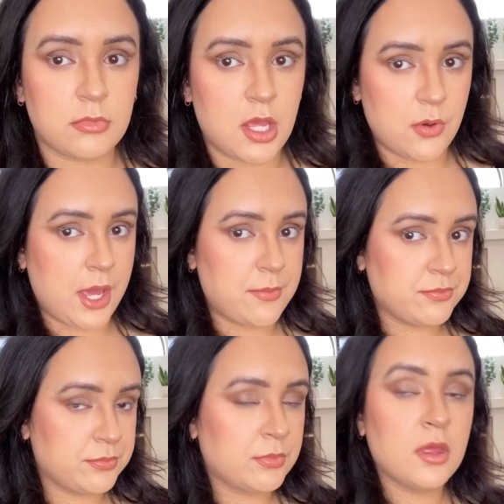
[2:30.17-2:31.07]
Okay,
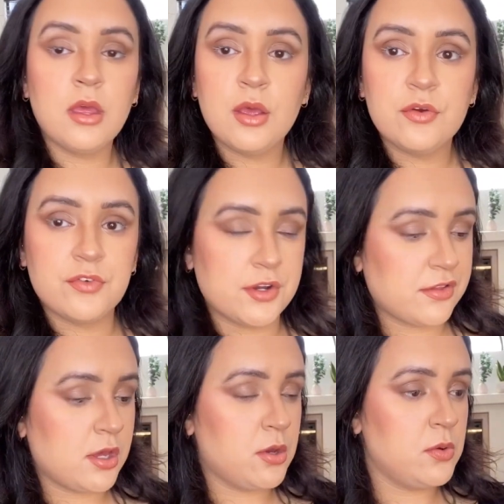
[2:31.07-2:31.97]
first
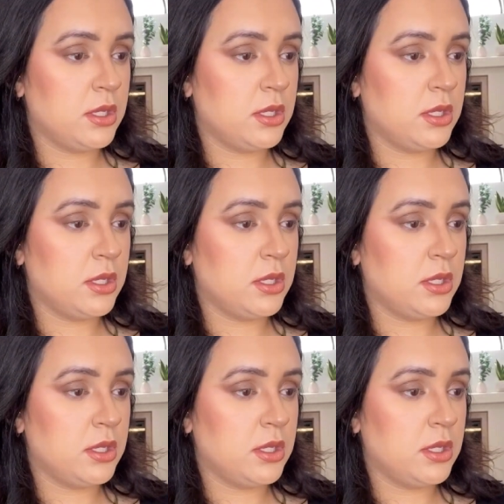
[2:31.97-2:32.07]
coat,